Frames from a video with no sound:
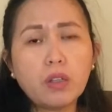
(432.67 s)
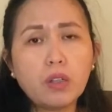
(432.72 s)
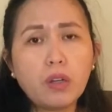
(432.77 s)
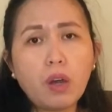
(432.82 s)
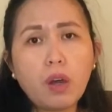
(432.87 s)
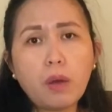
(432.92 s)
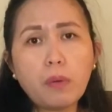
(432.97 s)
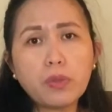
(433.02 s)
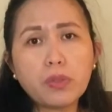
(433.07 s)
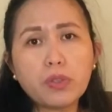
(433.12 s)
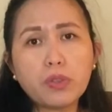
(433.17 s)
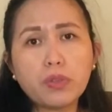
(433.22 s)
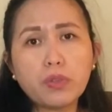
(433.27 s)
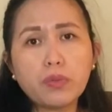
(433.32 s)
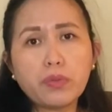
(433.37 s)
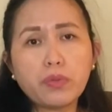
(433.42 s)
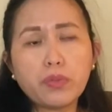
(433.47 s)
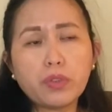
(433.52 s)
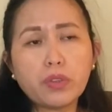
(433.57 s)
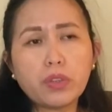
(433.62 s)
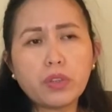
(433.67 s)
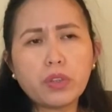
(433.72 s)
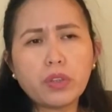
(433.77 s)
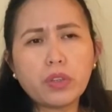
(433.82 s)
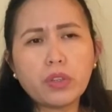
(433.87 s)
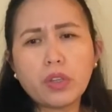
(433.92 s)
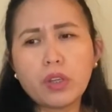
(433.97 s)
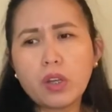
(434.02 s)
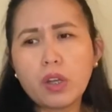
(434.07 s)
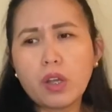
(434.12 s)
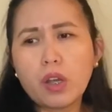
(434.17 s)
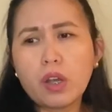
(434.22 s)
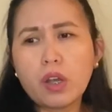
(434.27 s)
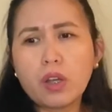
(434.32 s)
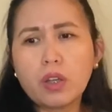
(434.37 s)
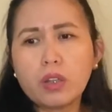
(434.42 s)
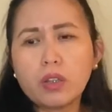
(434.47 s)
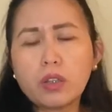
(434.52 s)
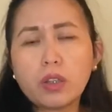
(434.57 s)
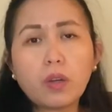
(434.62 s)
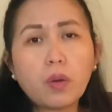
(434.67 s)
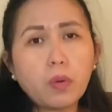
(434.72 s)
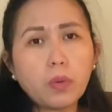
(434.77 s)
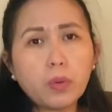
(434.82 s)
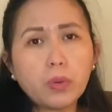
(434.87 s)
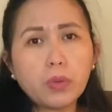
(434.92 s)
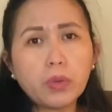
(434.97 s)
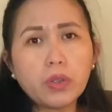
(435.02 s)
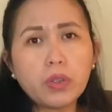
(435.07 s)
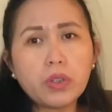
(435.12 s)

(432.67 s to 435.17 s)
option for the code.